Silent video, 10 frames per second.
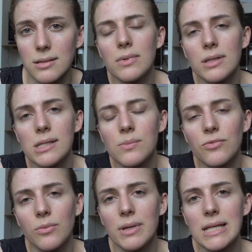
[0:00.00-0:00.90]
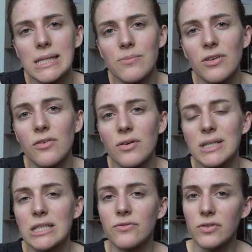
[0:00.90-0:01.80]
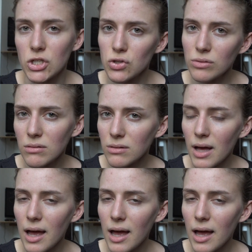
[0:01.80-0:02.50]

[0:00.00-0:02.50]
Minimalism for me is something very individual,